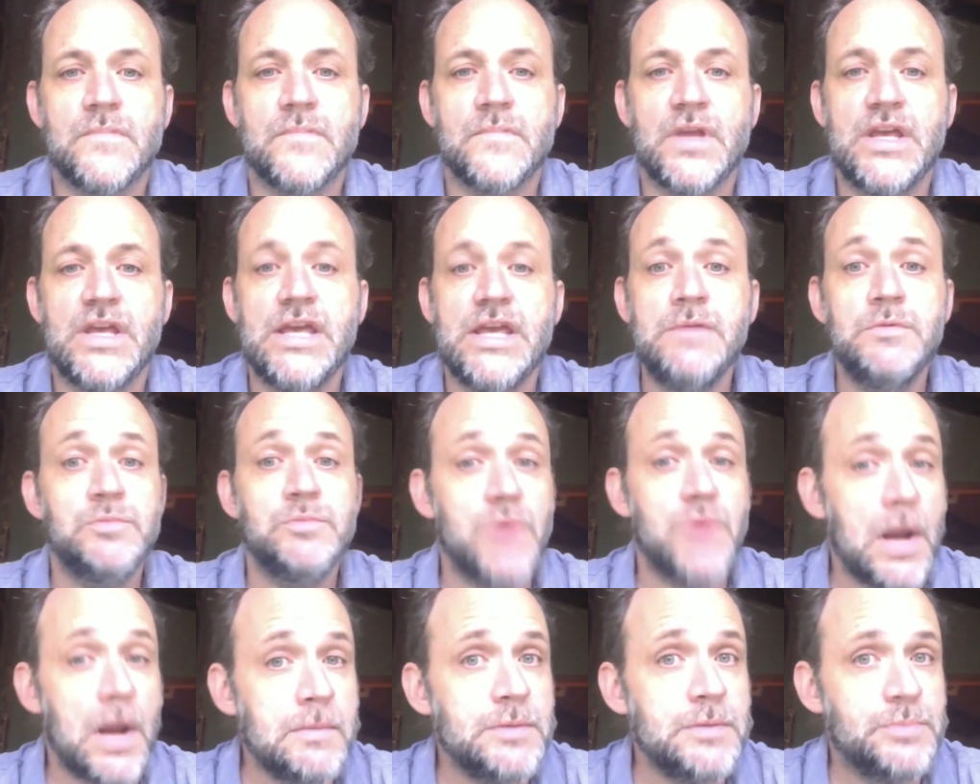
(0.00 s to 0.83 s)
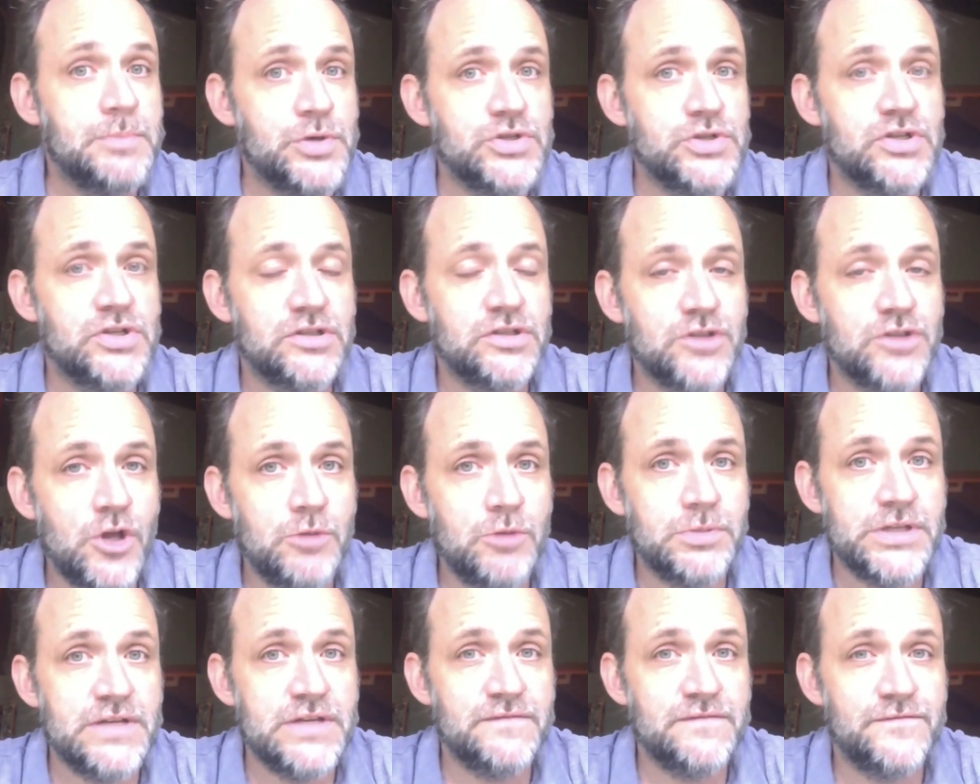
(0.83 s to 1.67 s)
It would probably push a
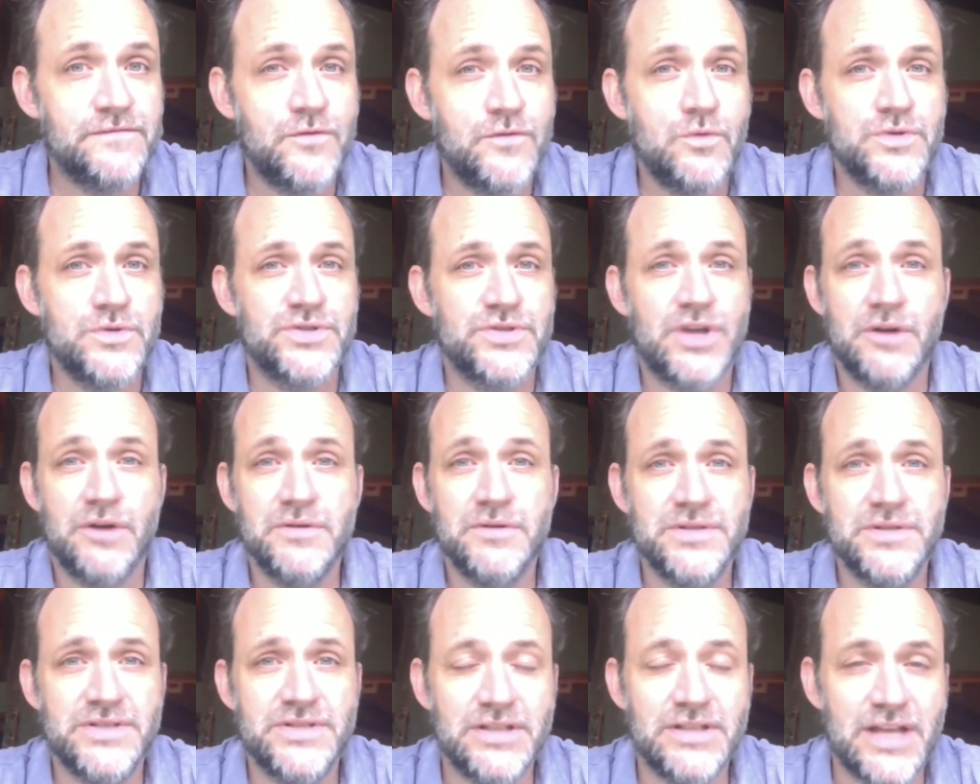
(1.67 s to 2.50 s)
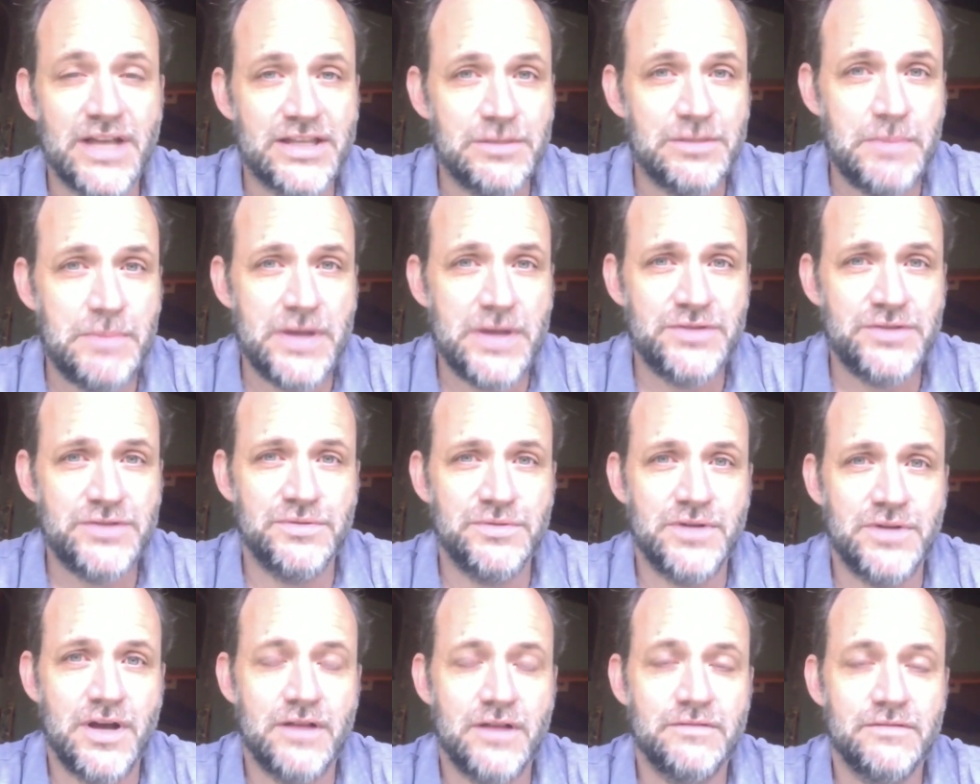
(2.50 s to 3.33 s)
globally enforced currency like the
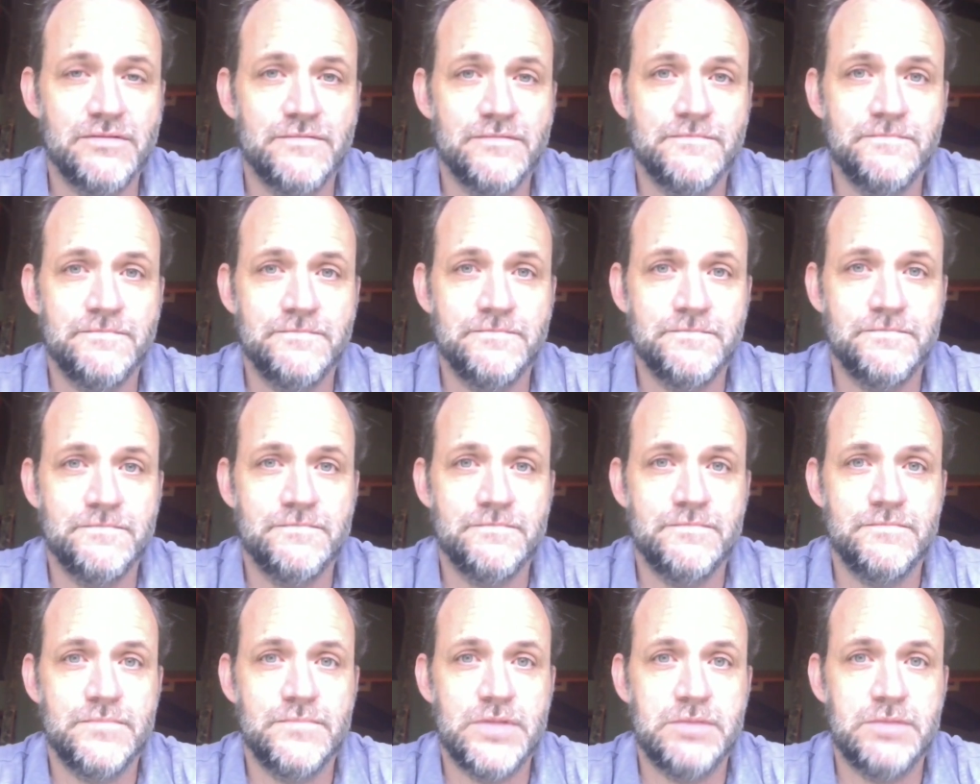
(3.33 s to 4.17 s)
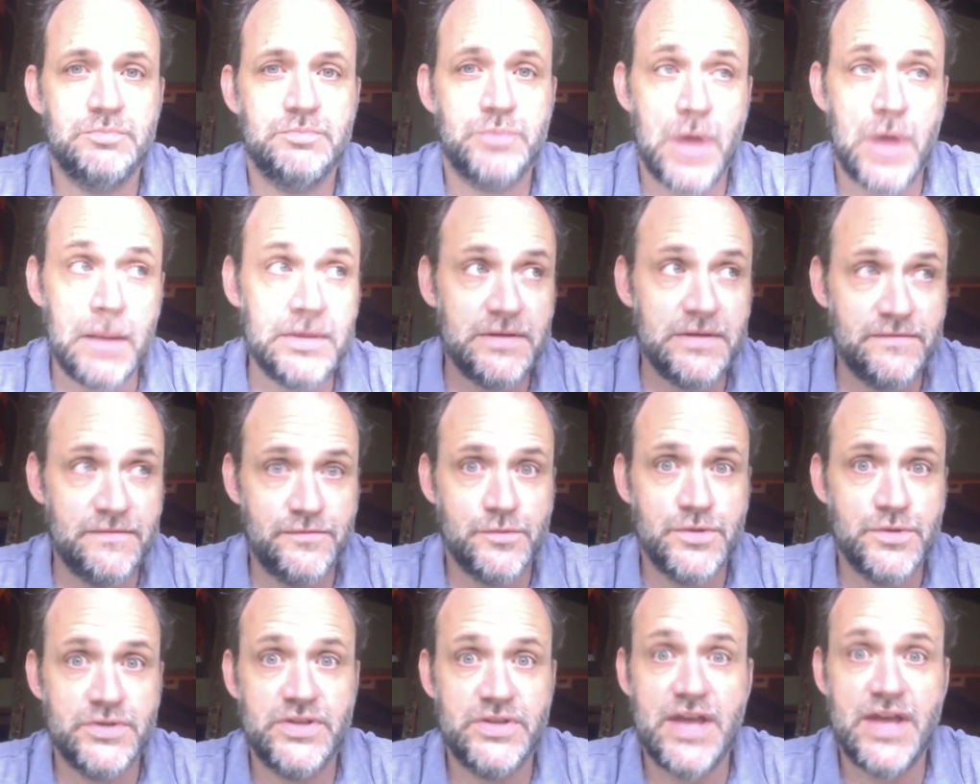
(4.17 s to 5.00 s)
petrodollar. Probably
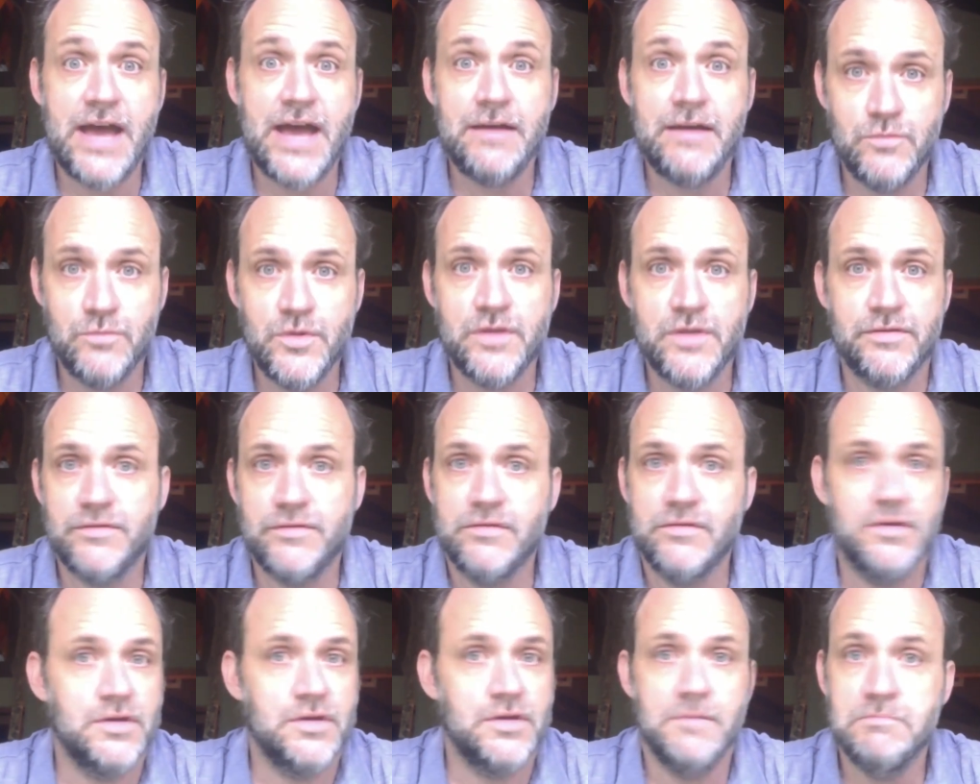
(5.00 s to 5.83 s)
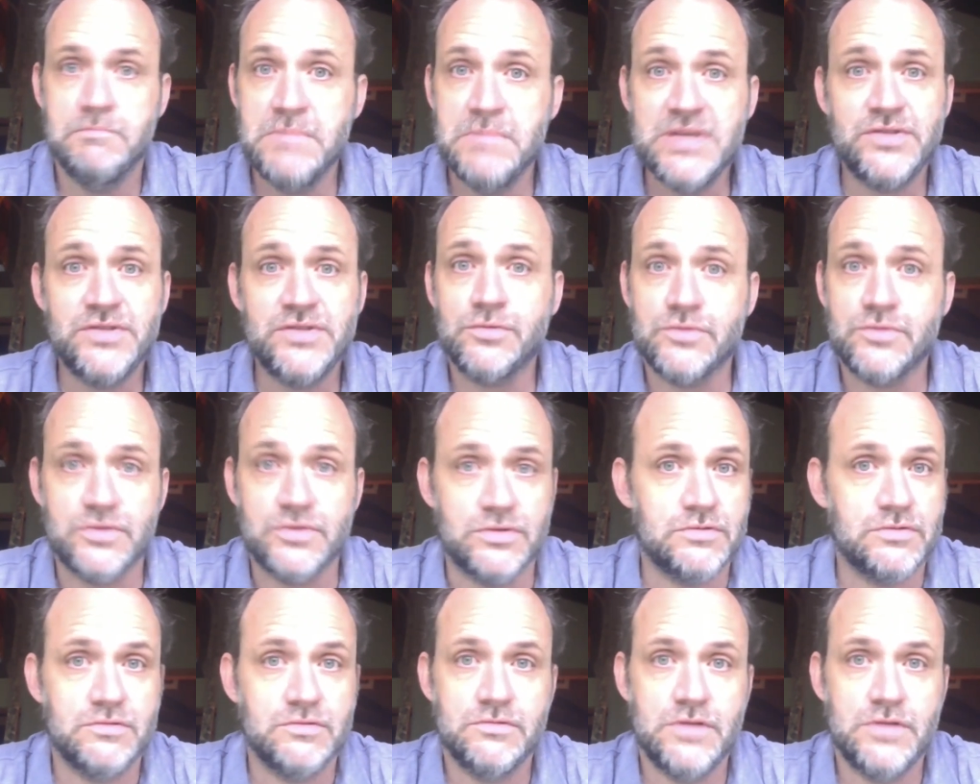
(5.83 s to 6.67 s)
enforce that with
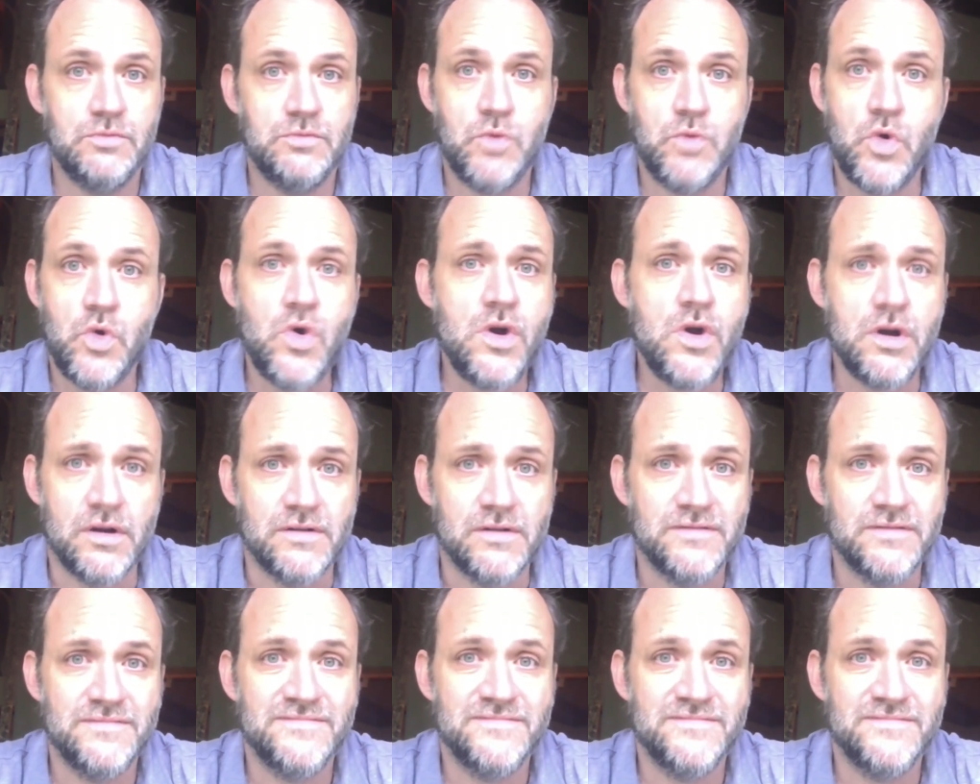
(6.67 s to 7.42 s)
missiles and war.